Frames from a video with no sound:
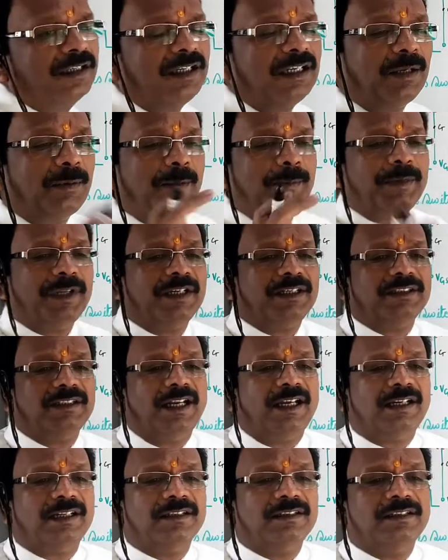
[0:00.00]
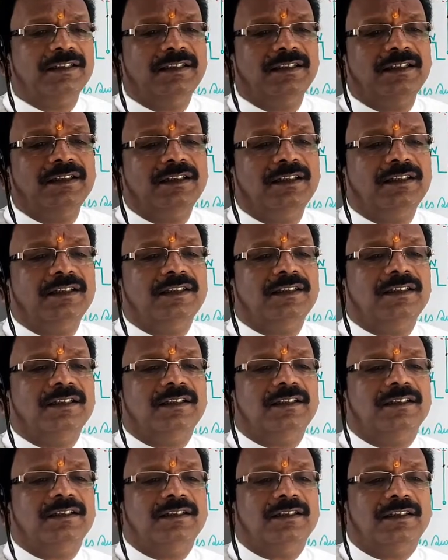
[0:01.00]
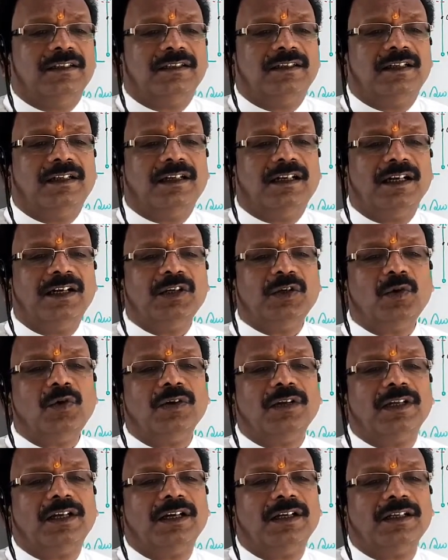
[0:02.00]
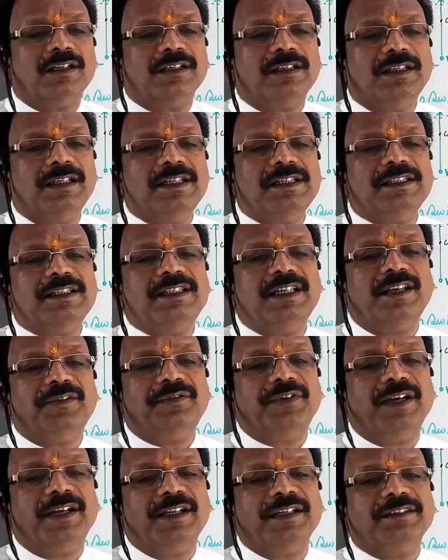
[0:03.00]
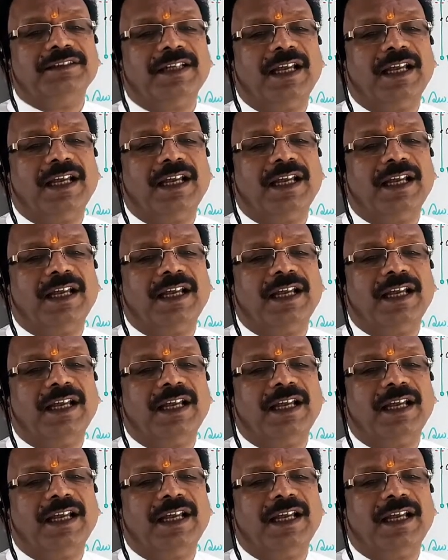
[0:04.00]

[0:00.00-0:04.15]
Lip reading: Remembering that the controlled current in JFET is